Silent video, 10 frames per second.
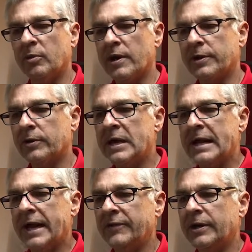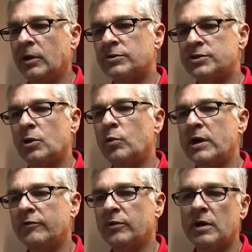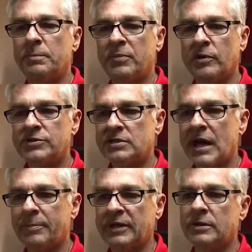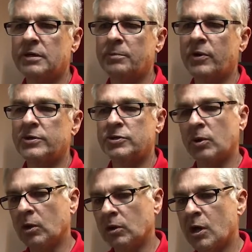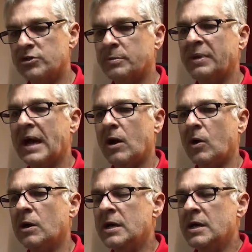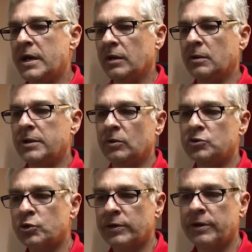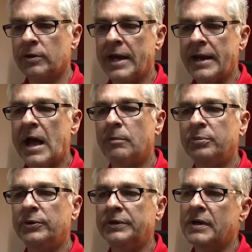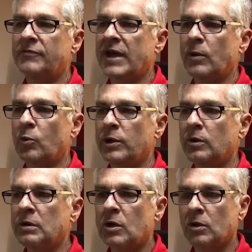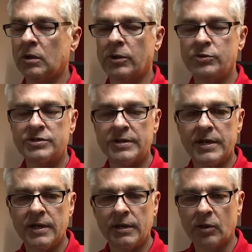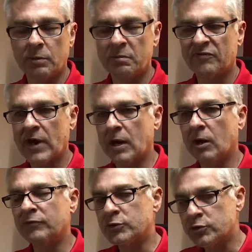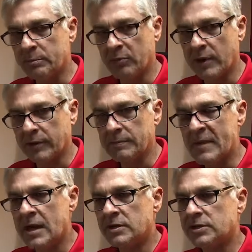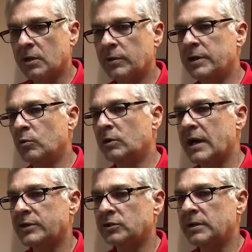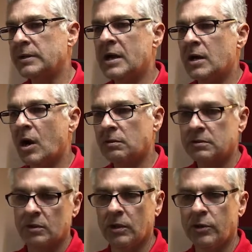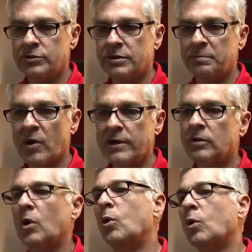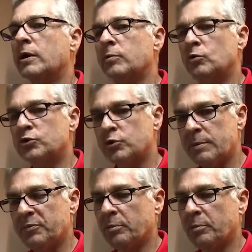the breaker, and then also whenever upon stopping the compressor or loss of power, it'll trigger an output that will close the or fire off the trip breaker. So it will actually close the breaker or it will trip the